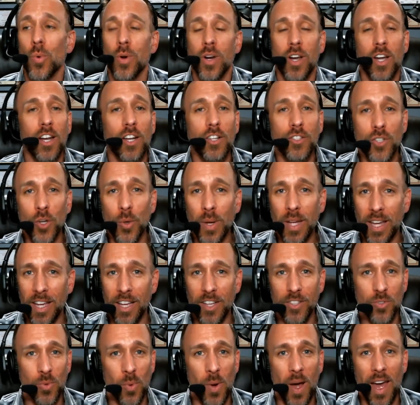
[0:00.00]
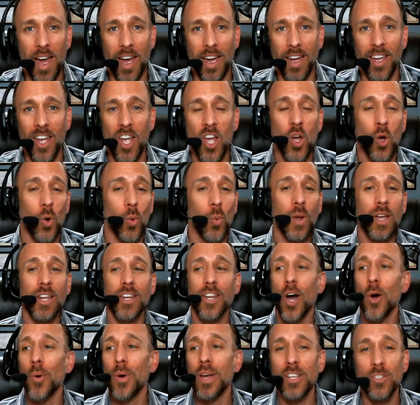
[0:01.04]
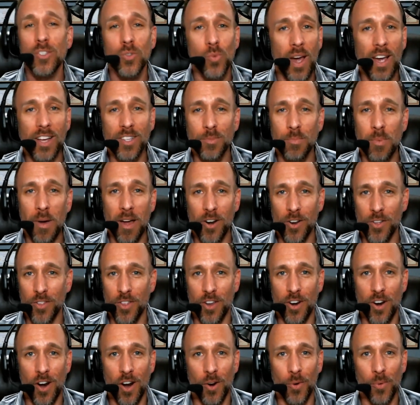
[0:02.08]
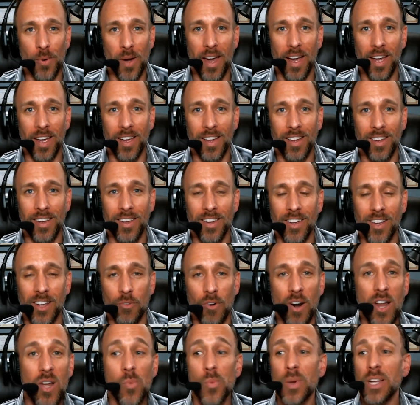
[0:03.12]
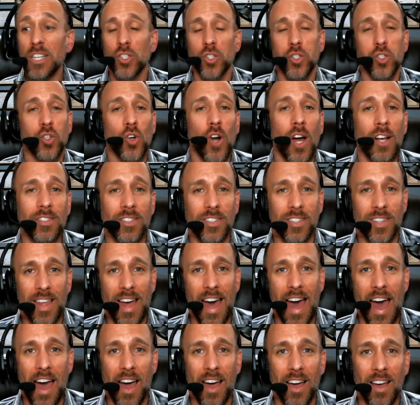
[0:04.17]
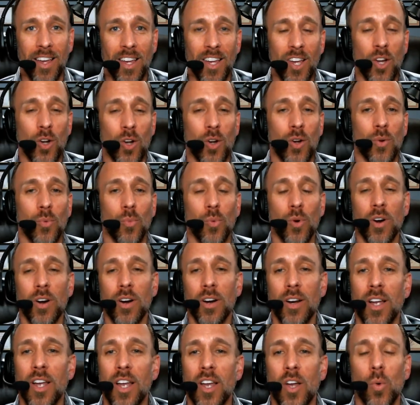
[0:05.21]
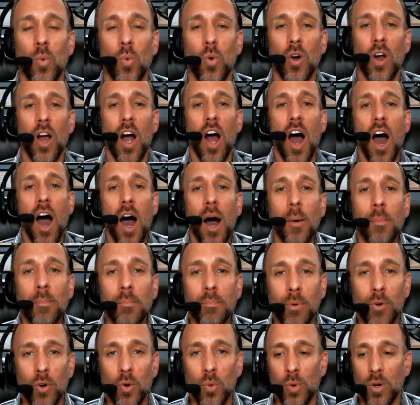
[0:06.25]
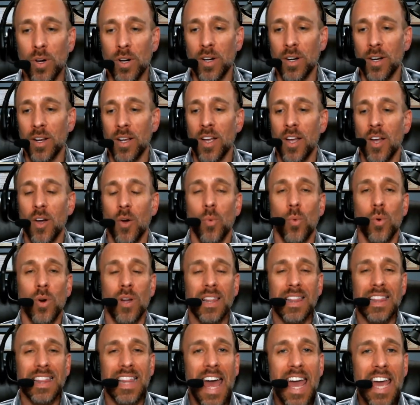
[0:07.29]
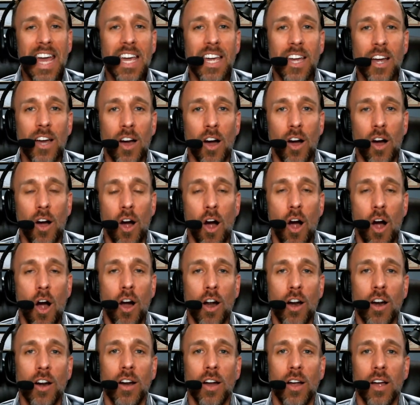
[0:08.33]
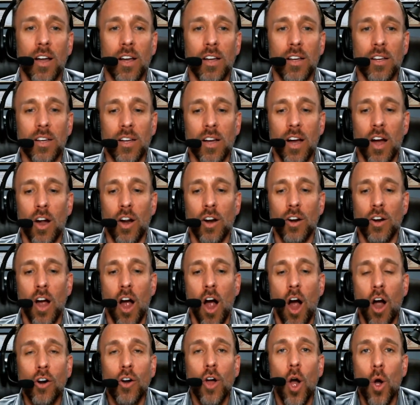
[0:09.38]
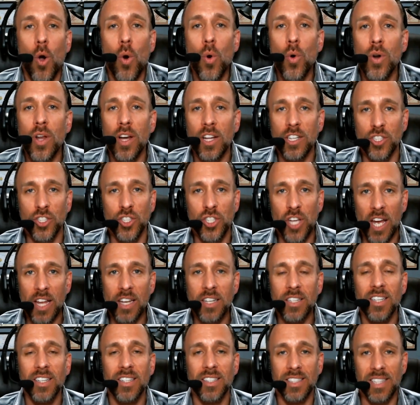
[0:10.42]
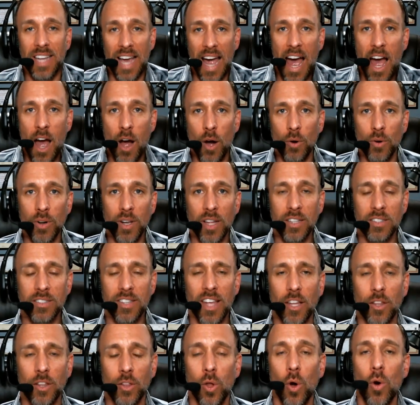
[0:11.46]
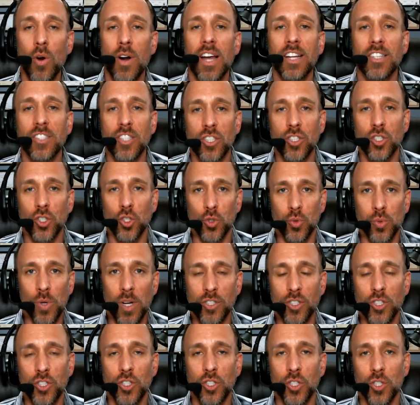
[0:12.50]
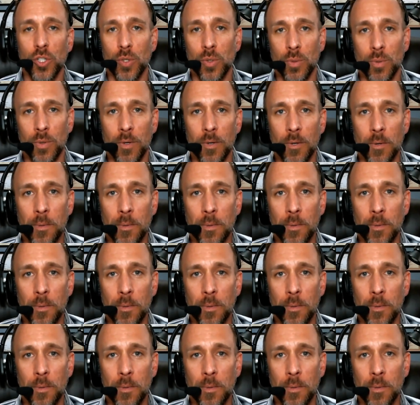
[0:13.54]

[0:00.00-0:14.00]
we're going to do it his way. We know his way is better than our way. Right? We trust that. We're humble. We're laying our own agenda down and saying, Lord, I just trust you.